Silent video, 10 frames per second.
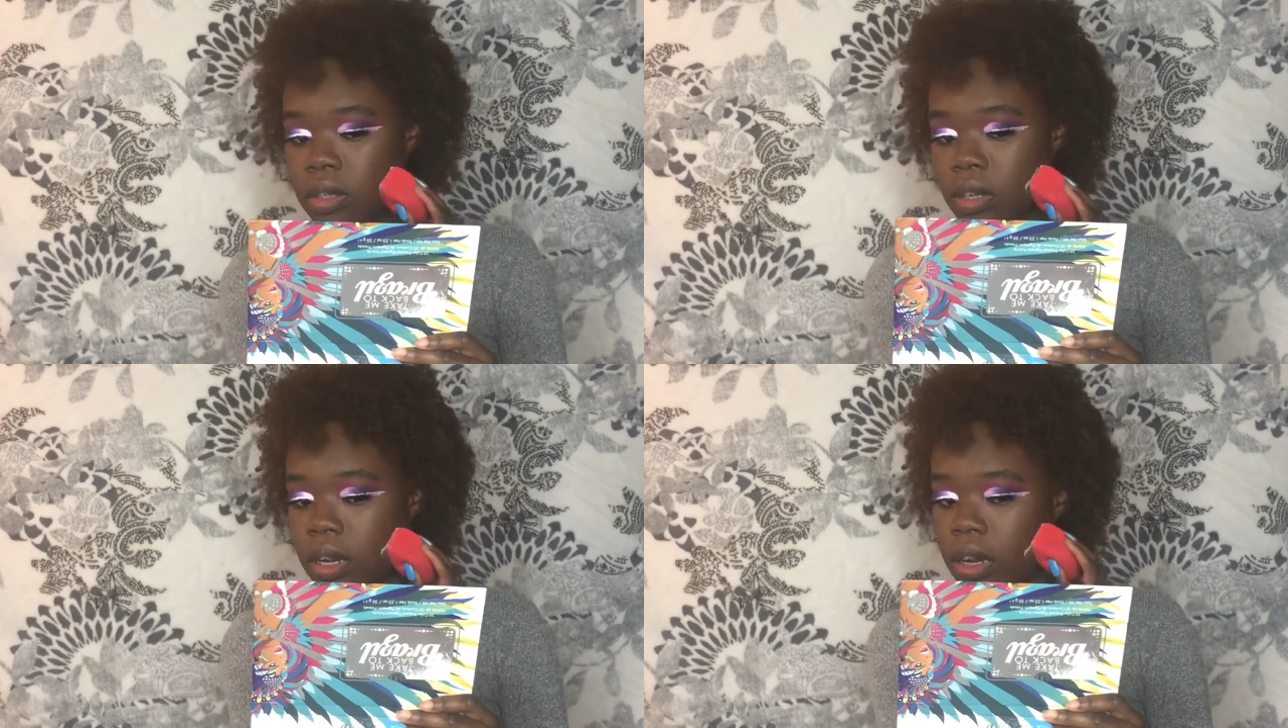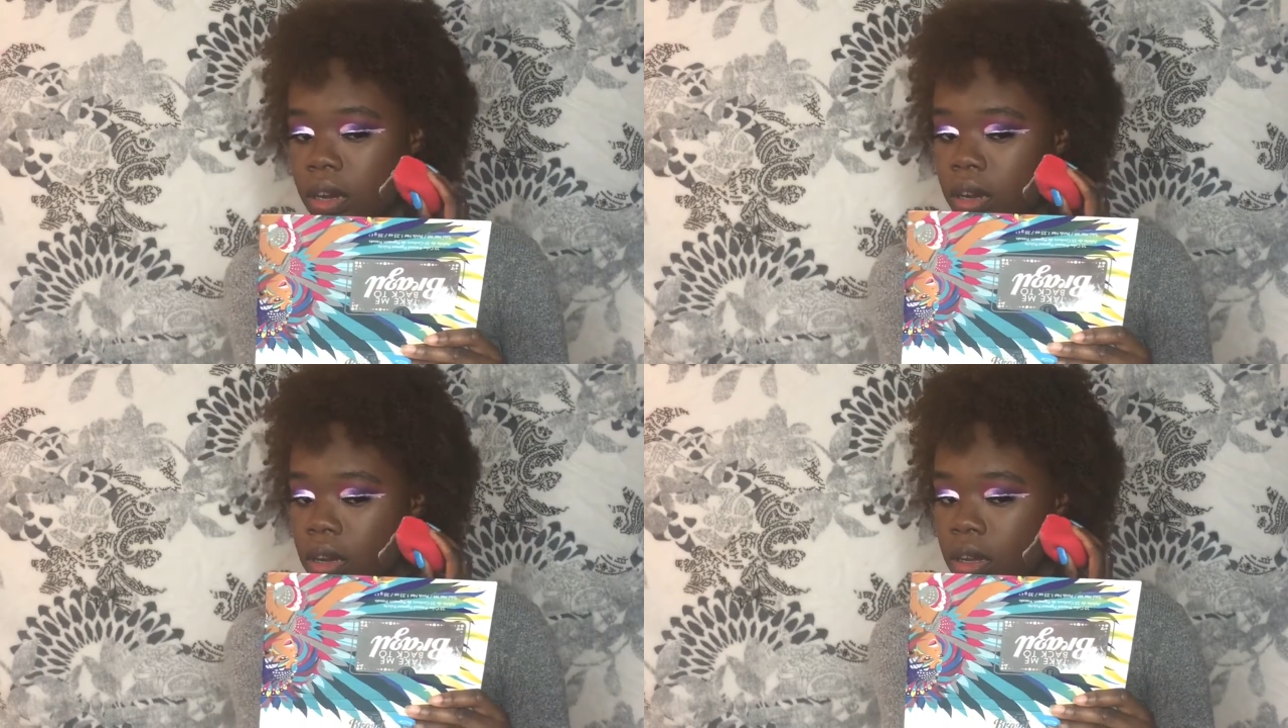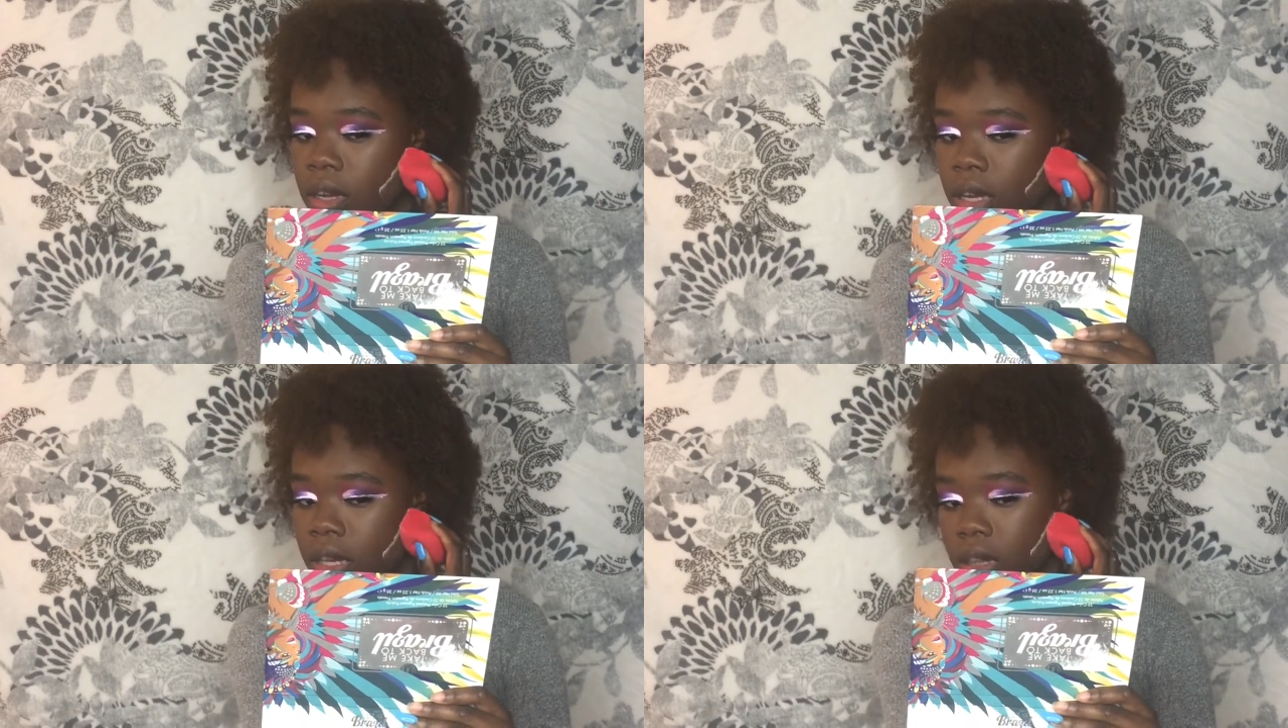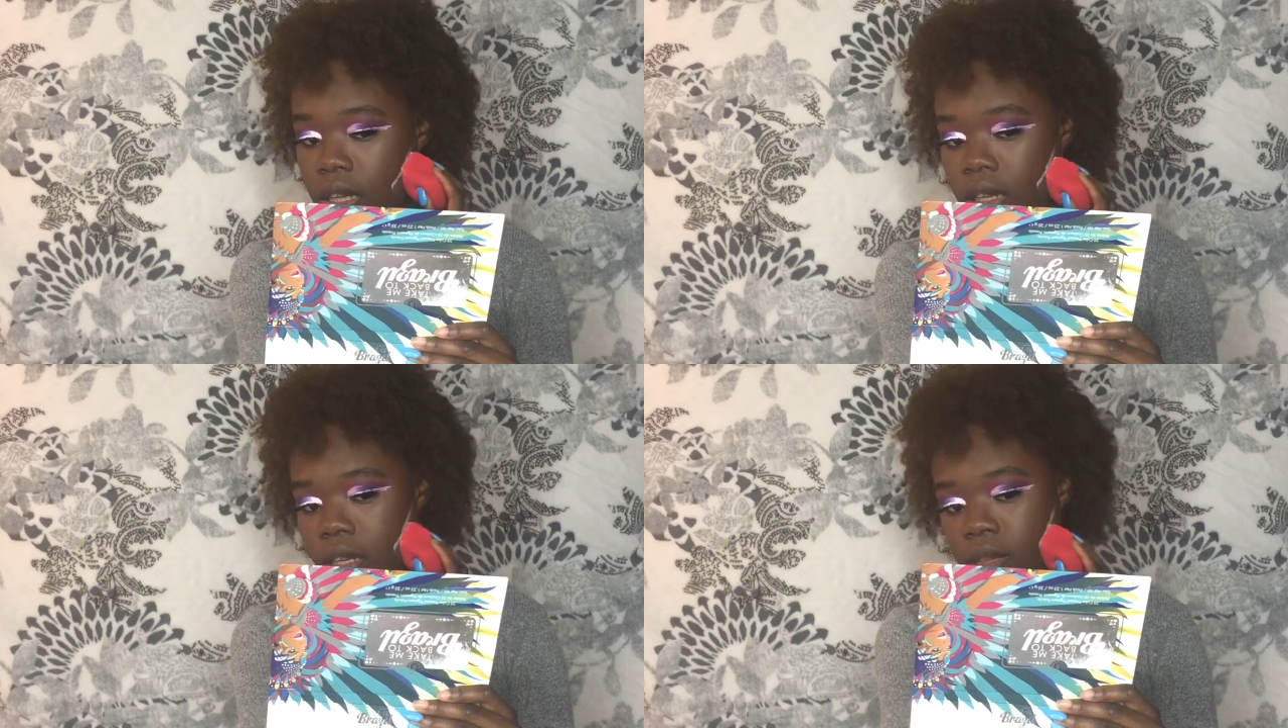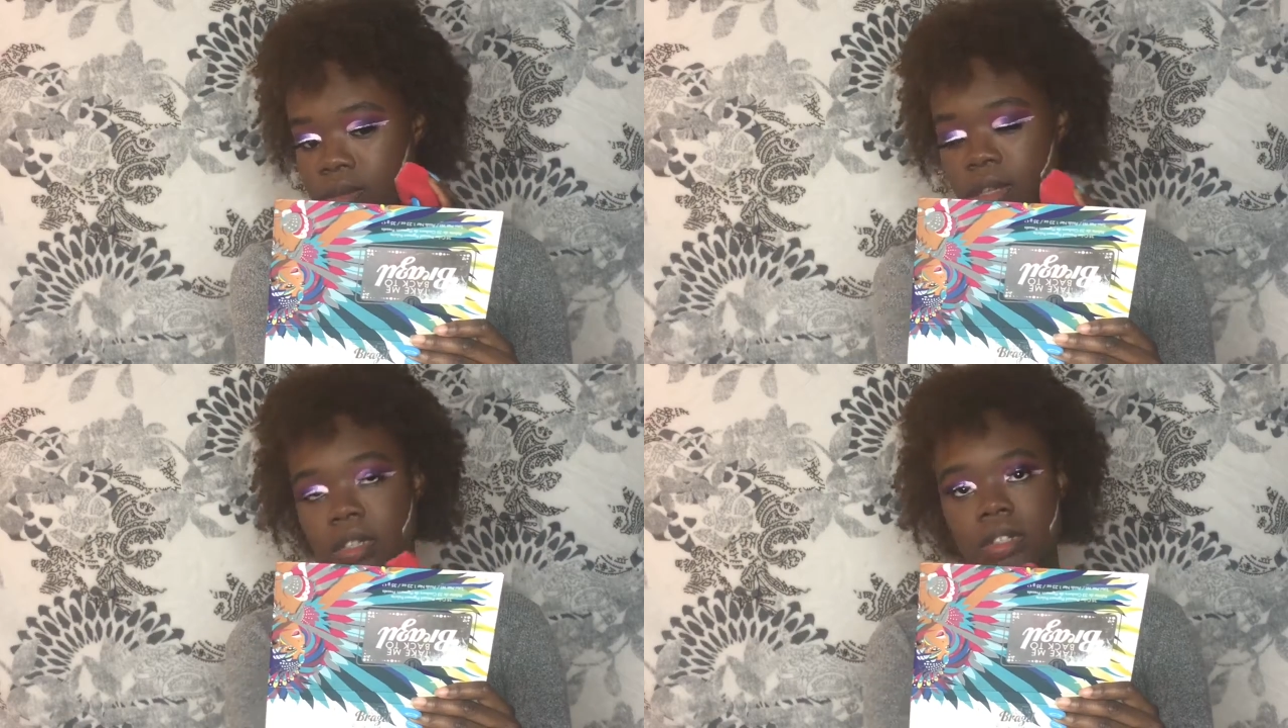So yeah, I think,
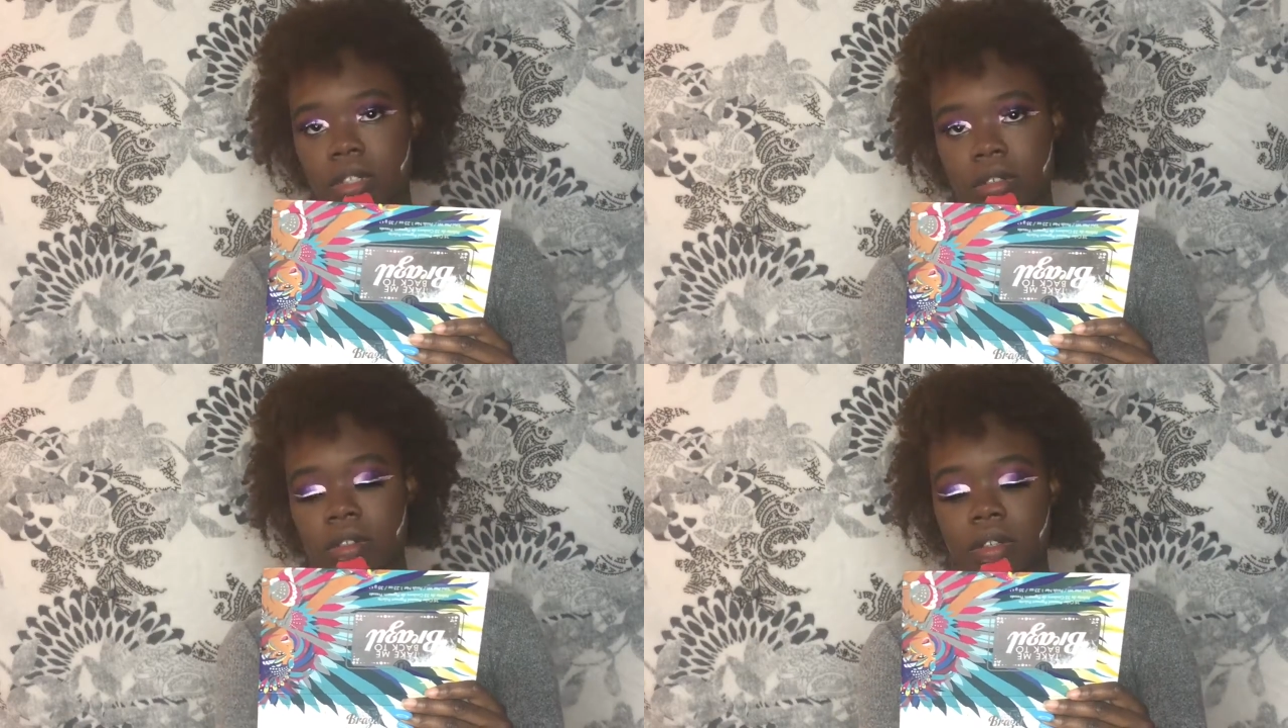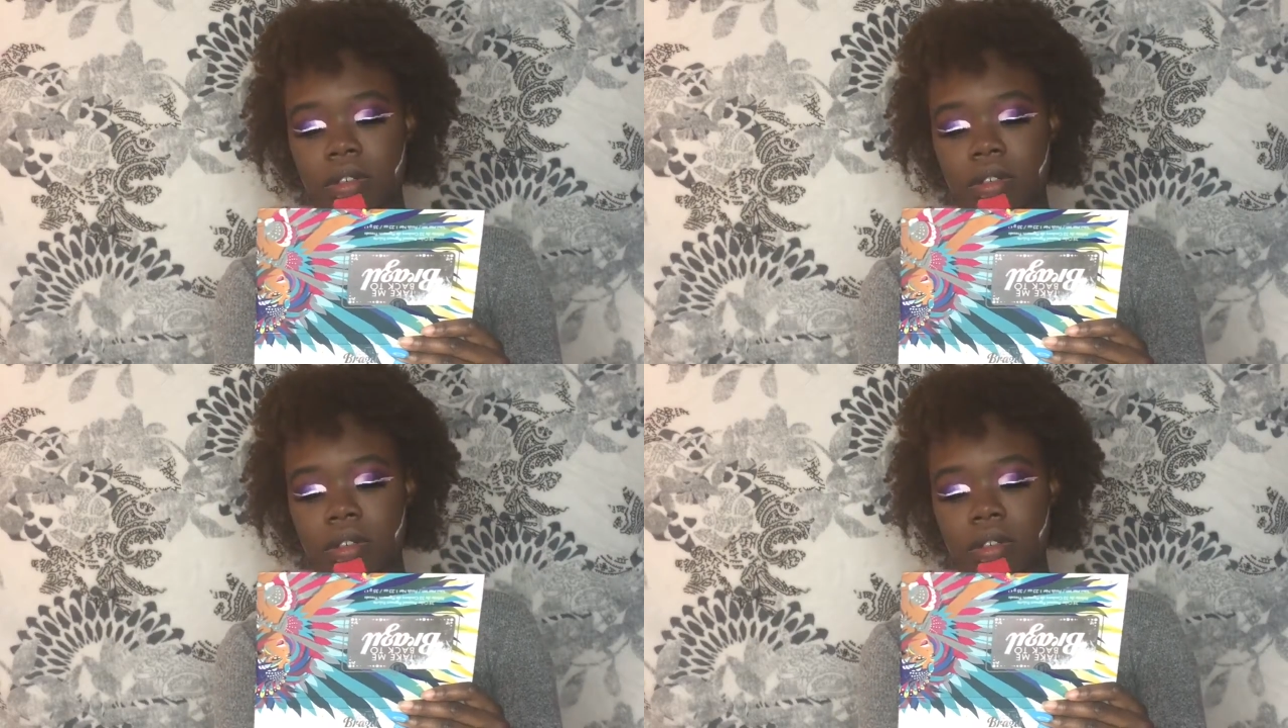not sure.